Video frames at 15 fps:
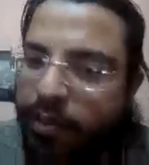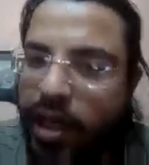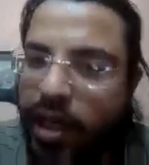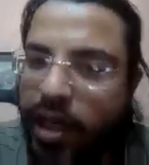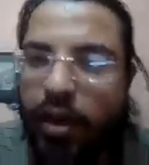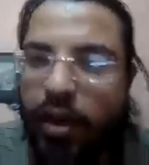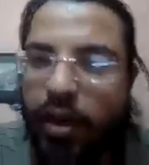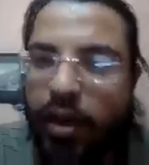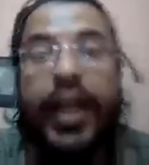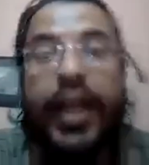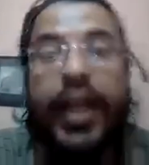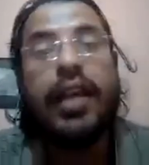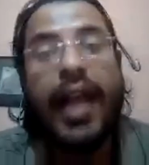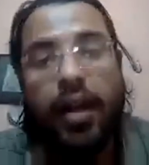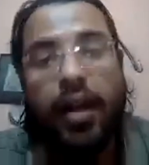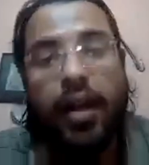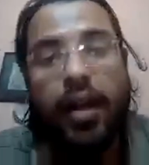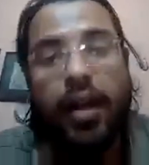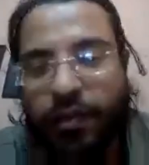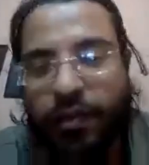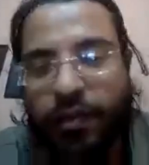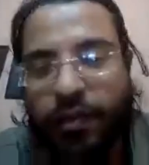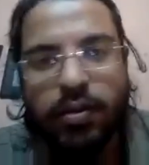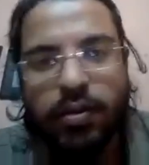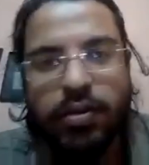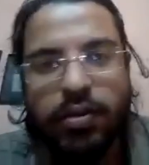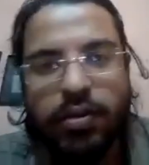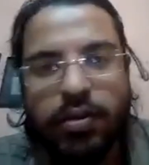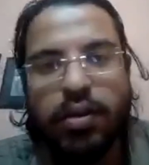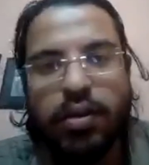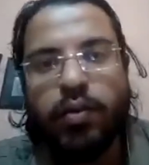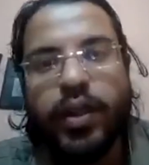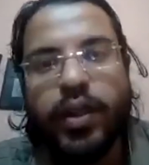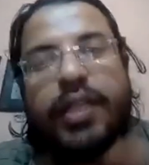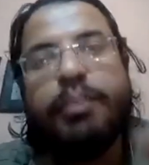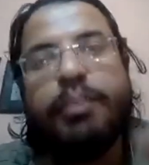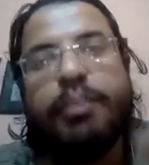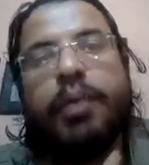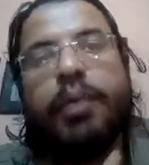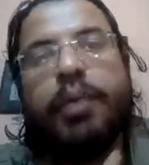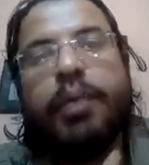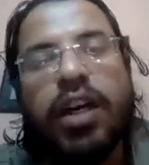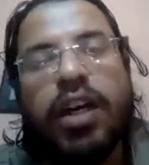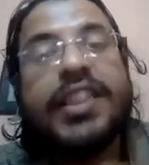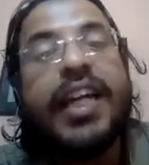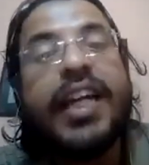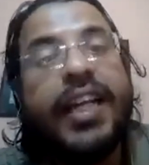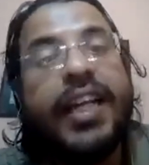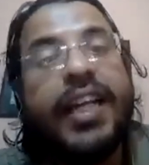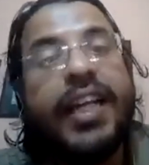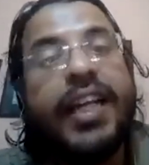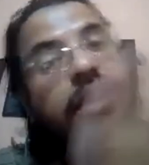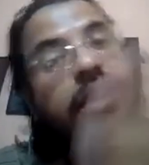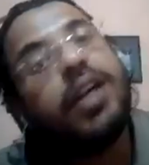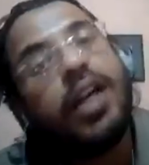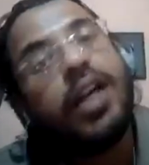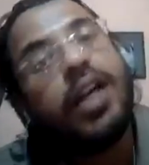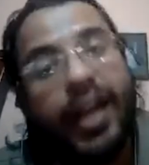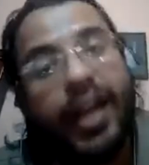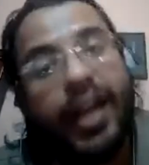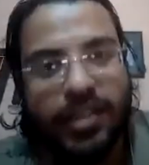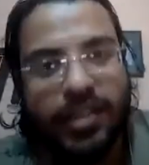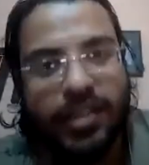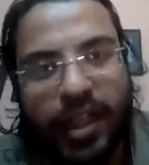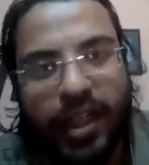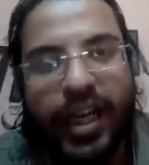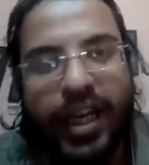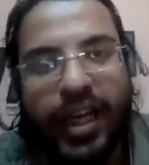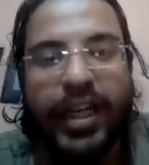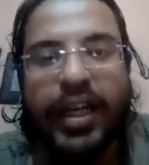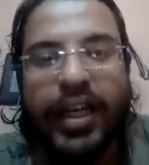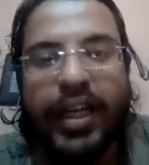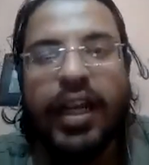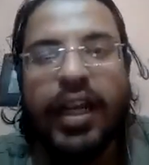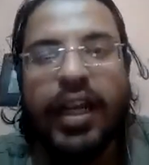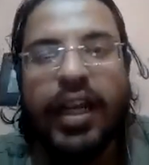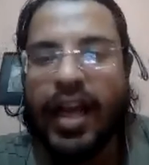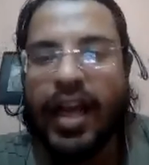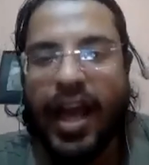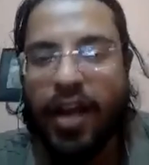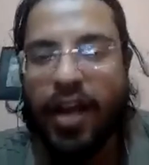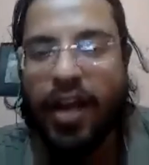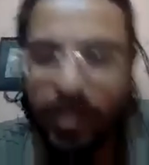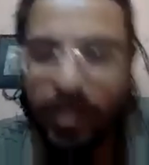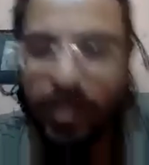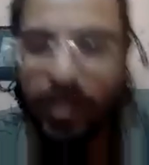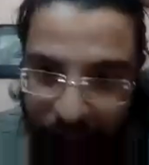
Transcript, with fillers: Hmm. because most of the texts are in Bengali and lack of, you know, whether the bibliography citation they are correct or something like